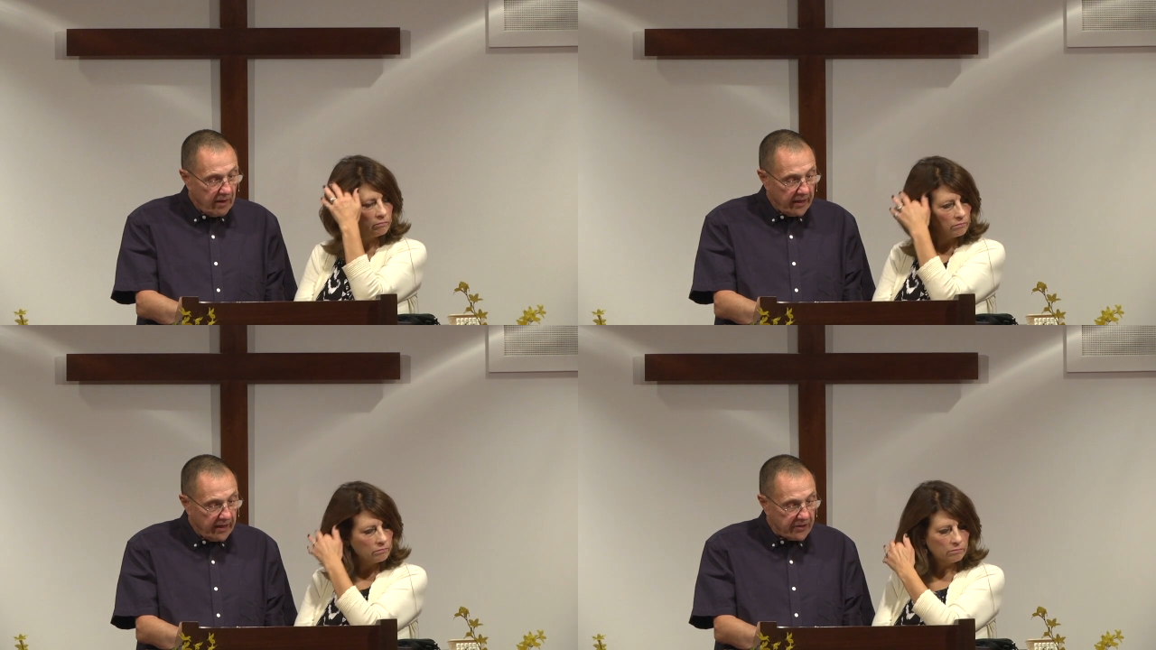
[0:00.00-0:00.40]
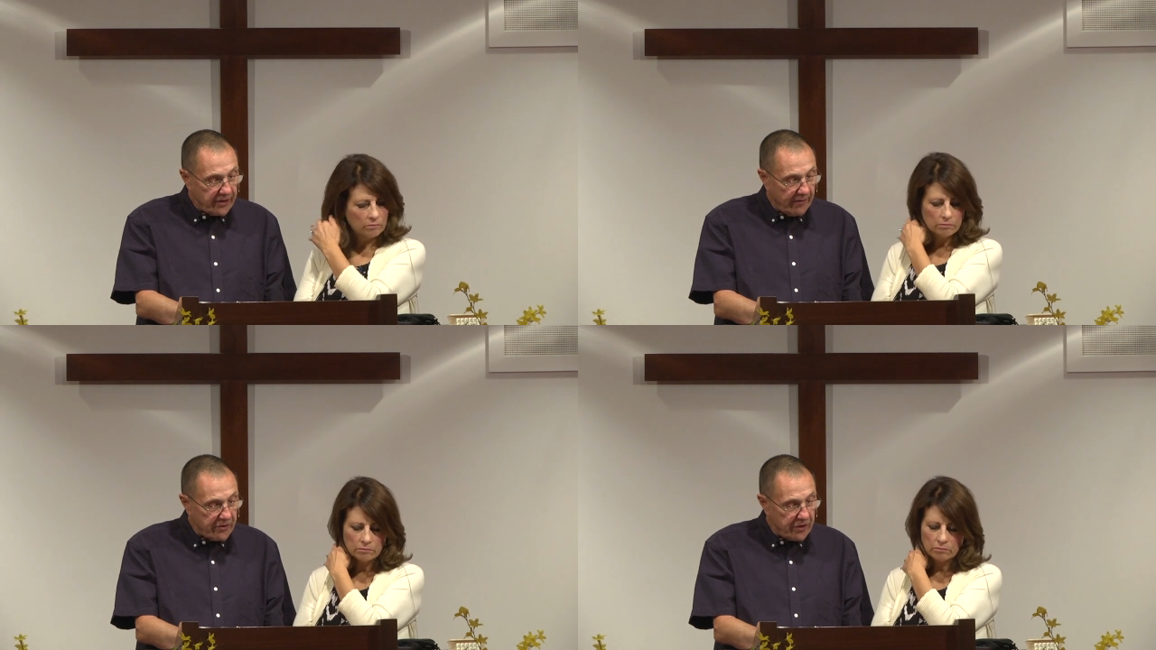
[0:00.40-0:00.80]
Speaker 1: he has
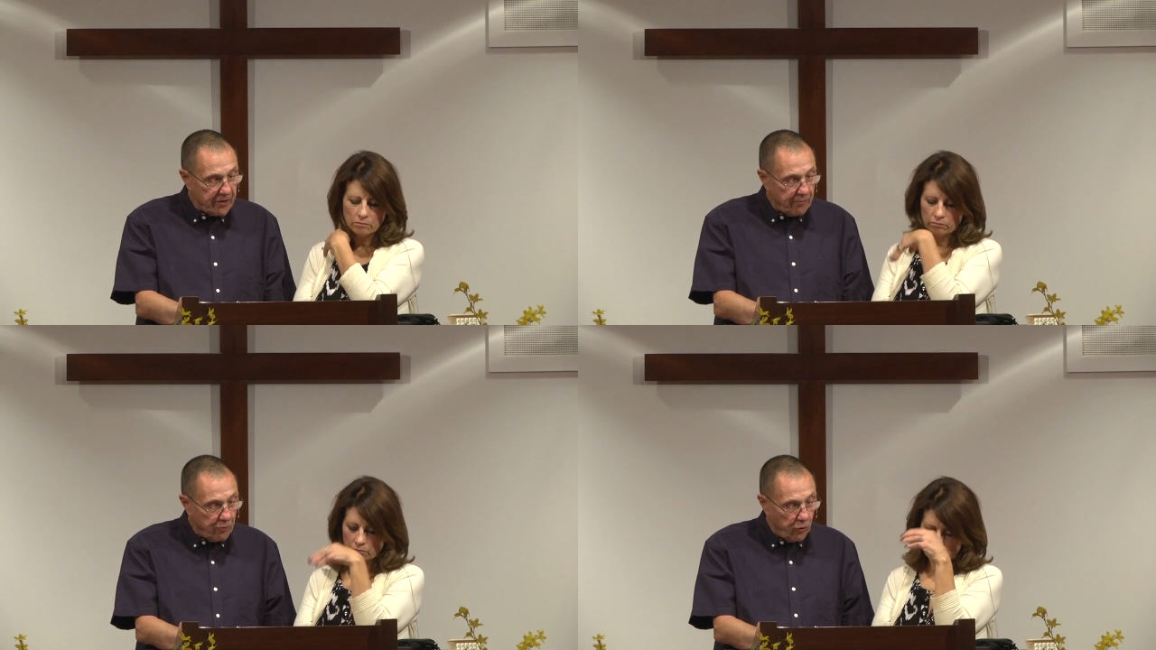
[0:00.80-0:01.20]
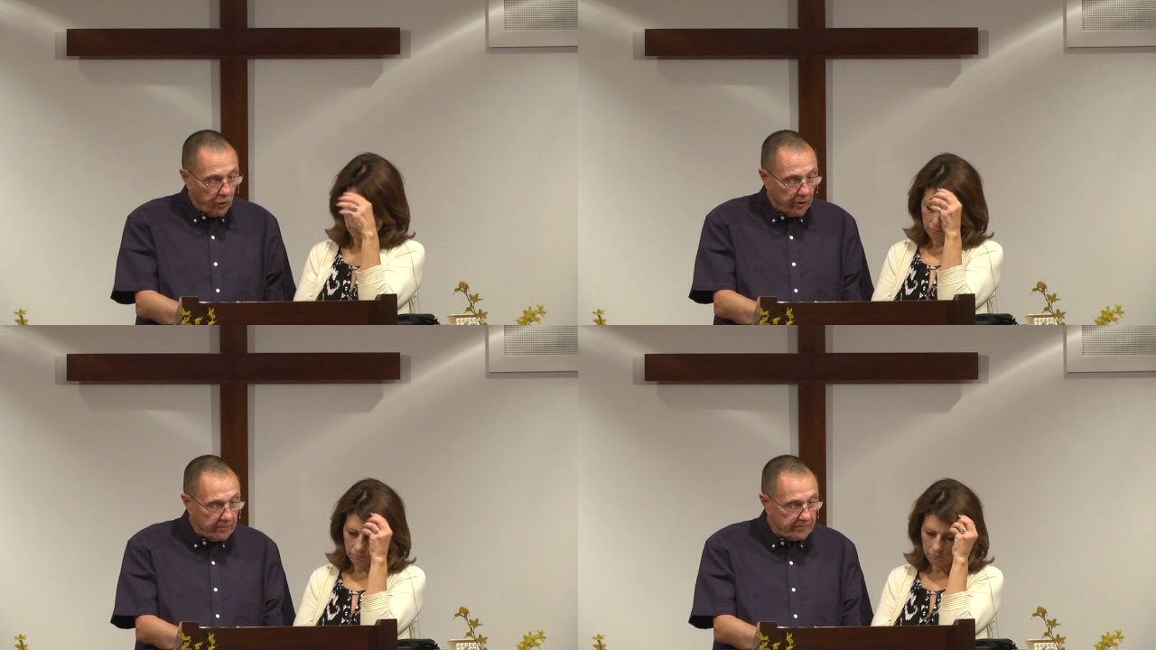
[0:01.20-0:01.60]
given to the
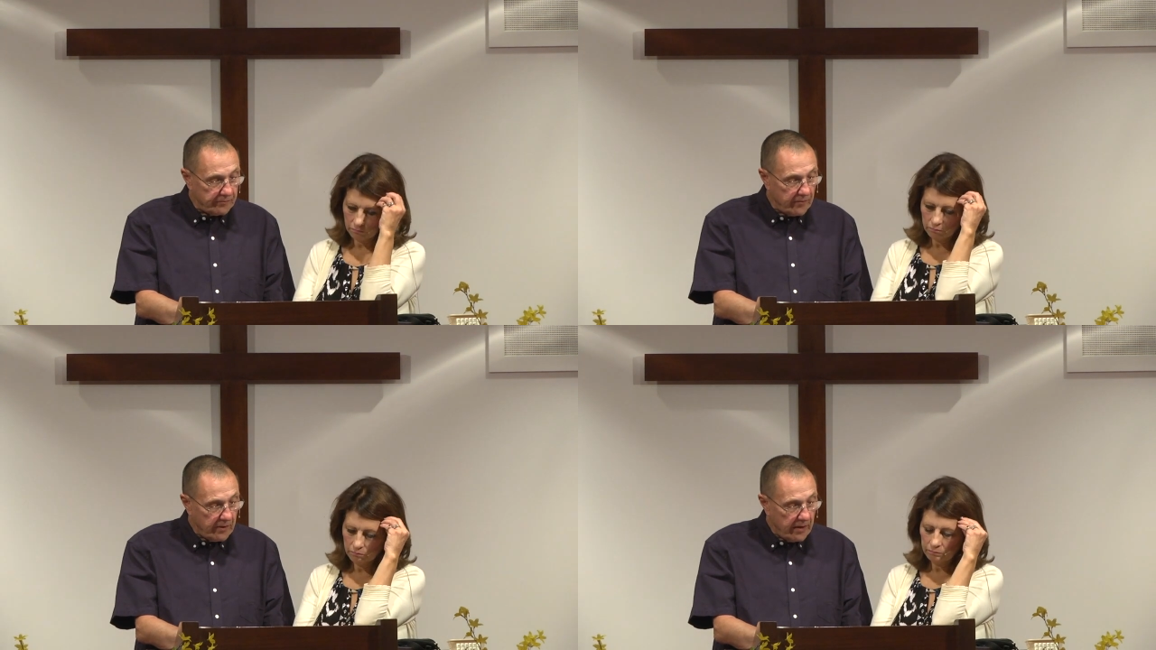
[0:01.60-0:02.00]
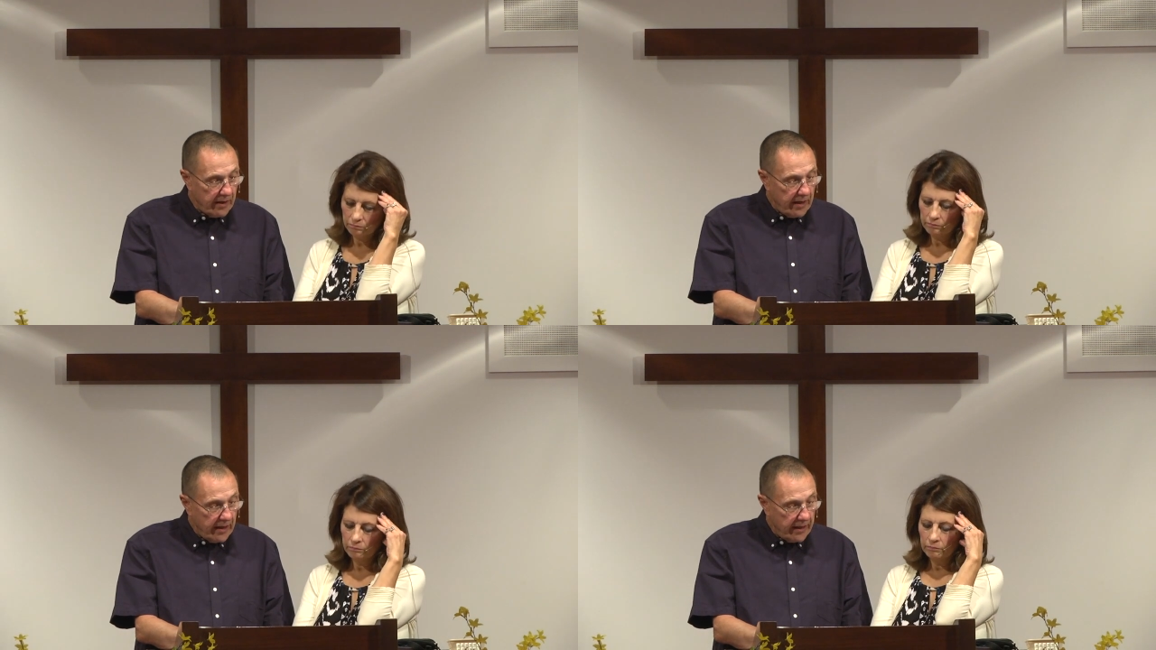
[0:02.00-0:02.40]
poor
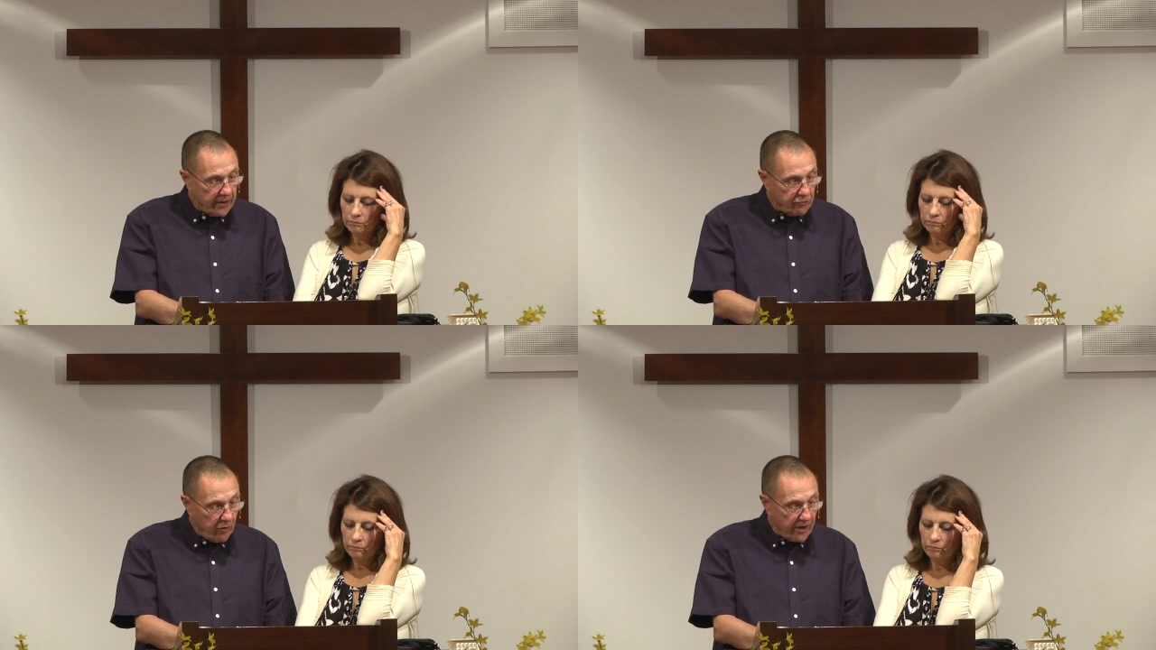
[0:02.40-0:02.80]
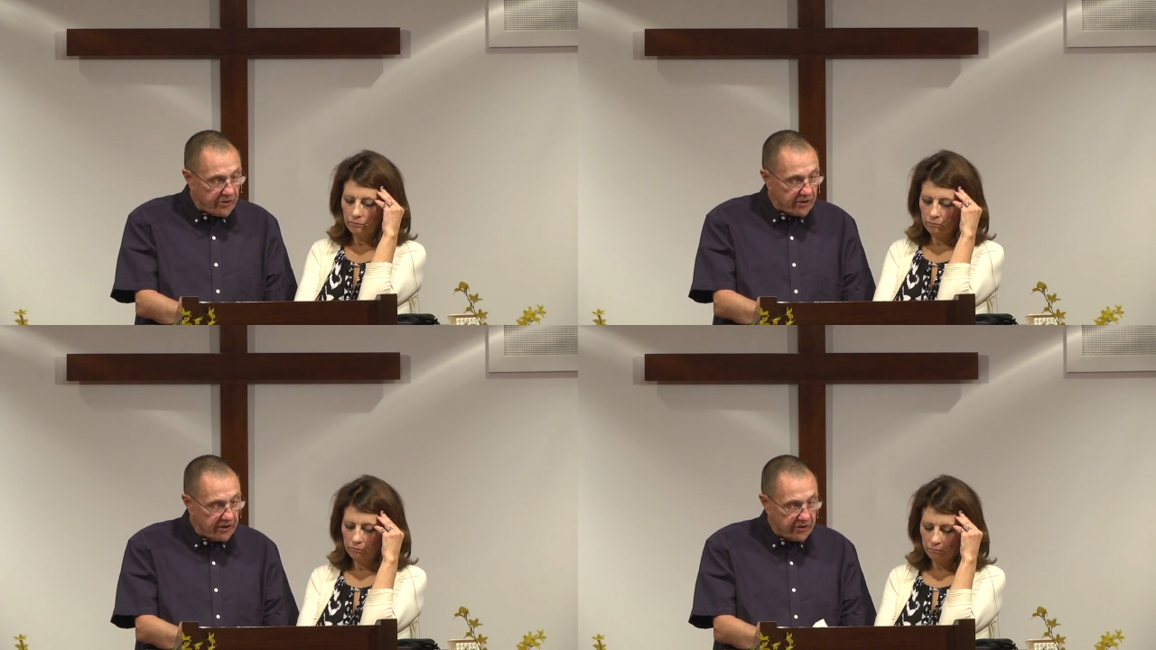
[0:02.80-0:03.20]
his
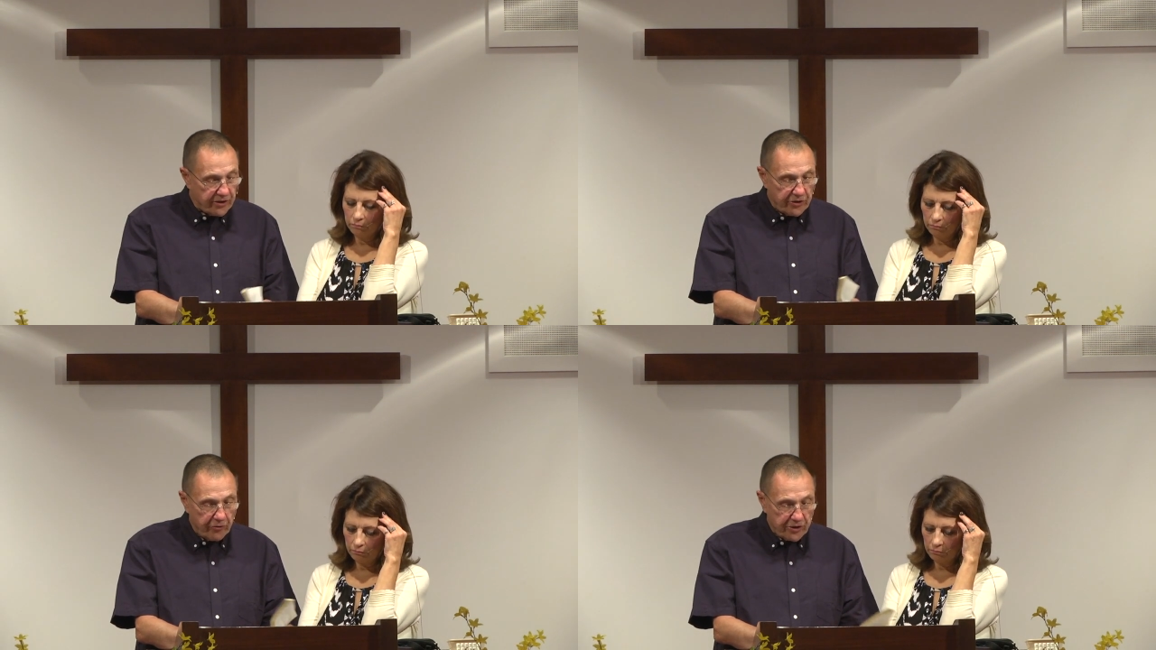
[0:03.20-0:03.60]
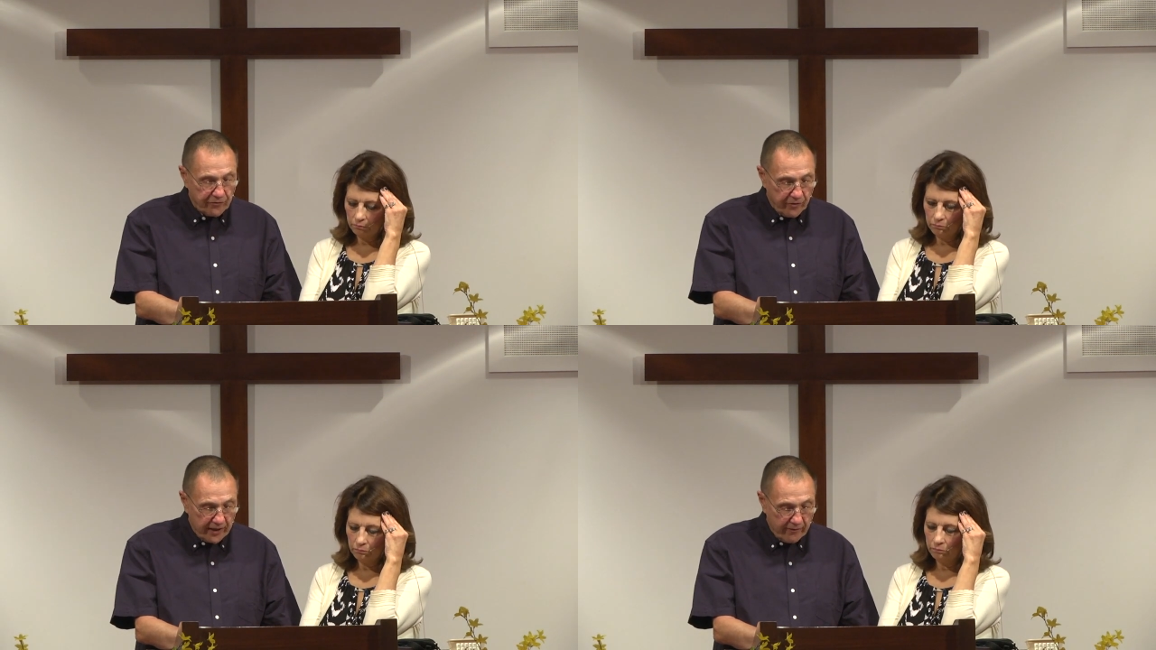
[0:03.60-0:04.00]
righteousness endures
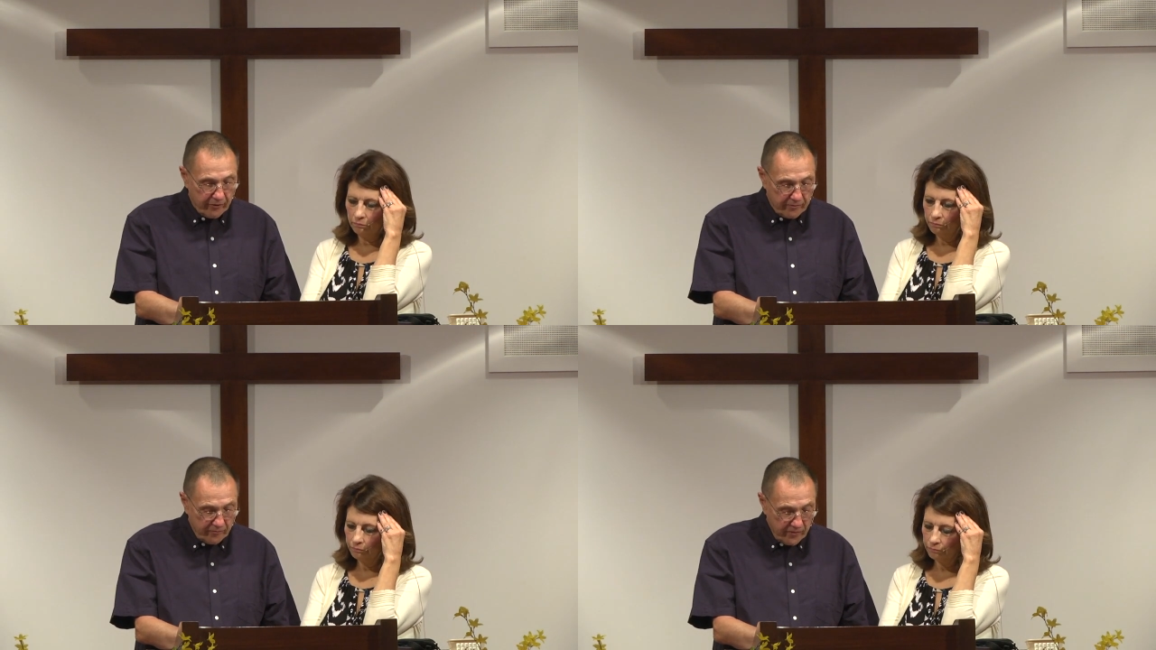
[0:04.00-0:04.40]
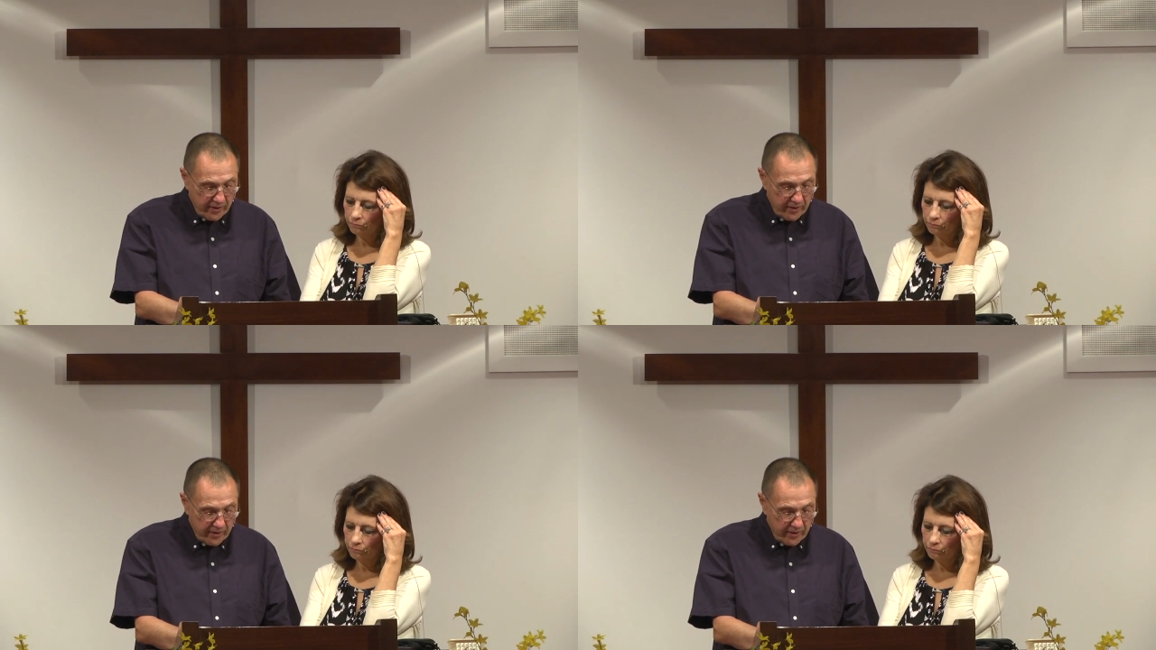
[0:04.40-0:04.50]
forever.